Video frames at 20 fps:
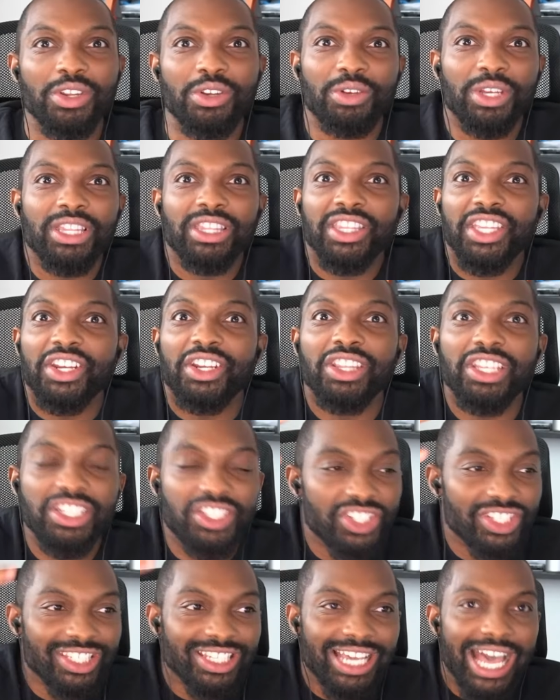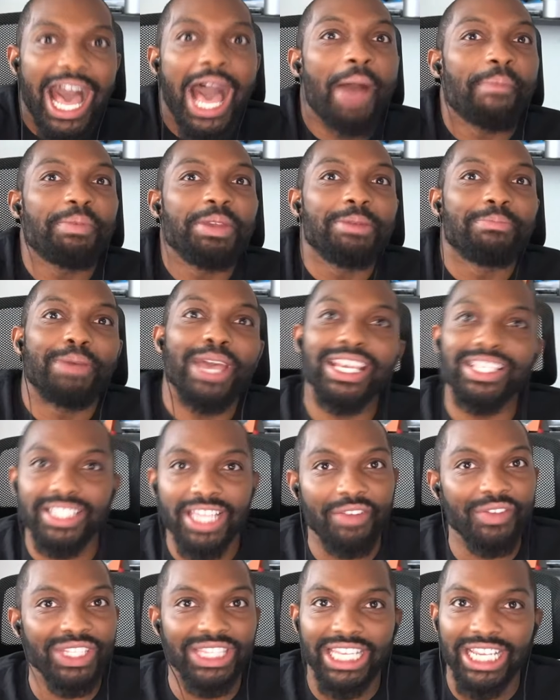can literally just copy and paste
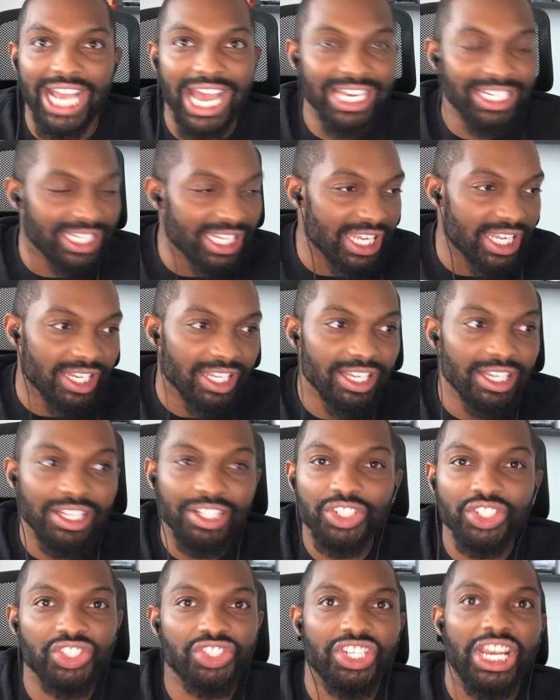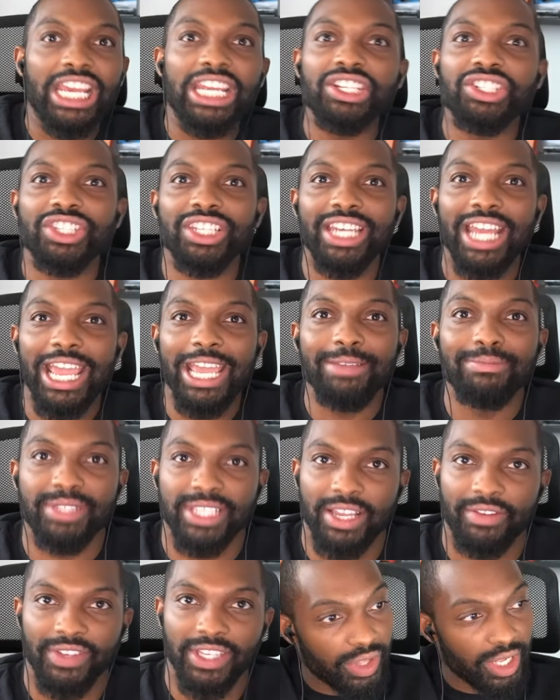everything I did and just change the names
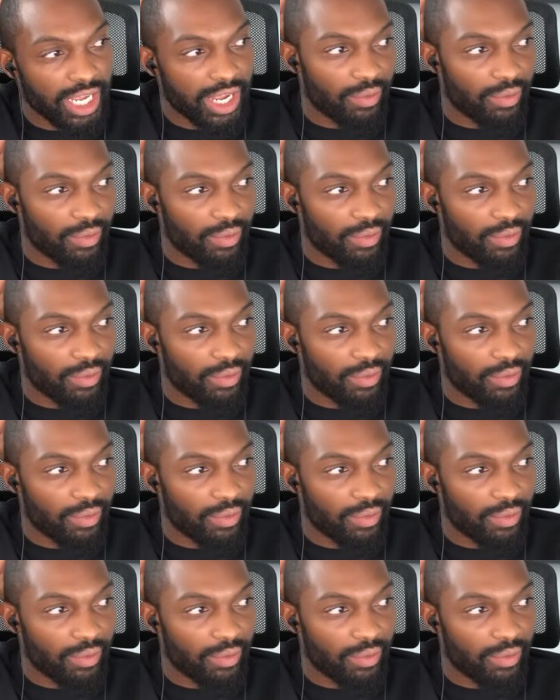of it.